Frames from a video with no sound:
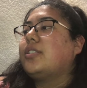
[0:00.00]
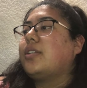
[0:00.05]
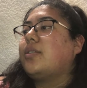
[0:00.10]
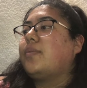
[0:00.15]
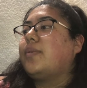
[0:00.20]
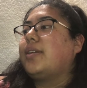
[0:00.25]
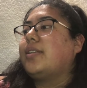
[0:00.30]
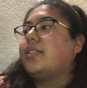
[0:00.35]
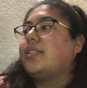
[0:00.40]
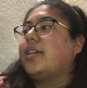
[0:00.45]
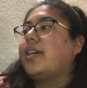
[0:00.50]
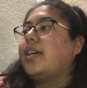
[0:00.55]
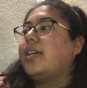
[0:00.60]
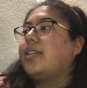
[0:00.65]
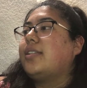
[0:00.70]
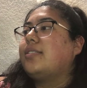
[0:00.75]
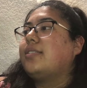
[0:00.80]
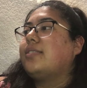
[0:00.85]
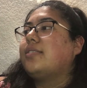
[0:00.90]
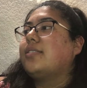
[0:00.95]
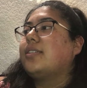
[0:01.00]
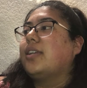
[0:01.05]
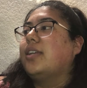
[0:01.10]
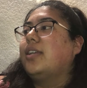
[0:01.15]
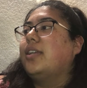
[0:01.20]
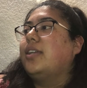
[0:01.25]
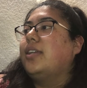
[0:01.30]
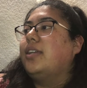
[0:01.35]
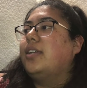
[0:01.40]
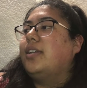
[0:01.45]
They ran tests.
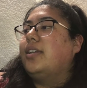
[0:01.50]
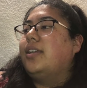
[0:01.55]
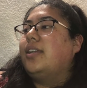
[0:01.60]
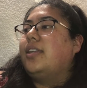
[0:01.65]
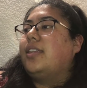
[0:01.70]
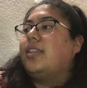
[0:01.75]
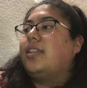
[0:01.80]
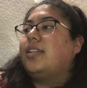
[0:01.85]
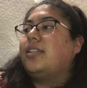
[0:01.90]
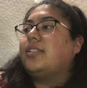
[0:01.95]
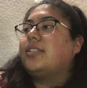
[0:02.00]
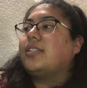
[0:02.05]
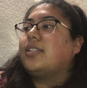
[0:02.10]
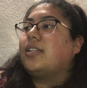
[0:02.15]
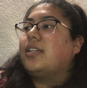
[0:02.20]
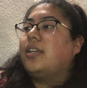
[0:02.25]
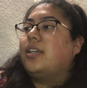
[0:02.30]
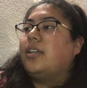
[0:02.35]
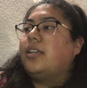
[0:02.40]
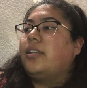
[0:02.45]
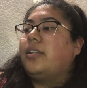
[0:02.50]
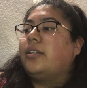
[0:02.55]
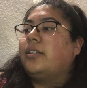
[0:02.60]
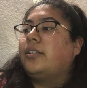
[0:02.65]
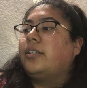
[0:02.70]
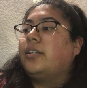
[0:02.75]
They did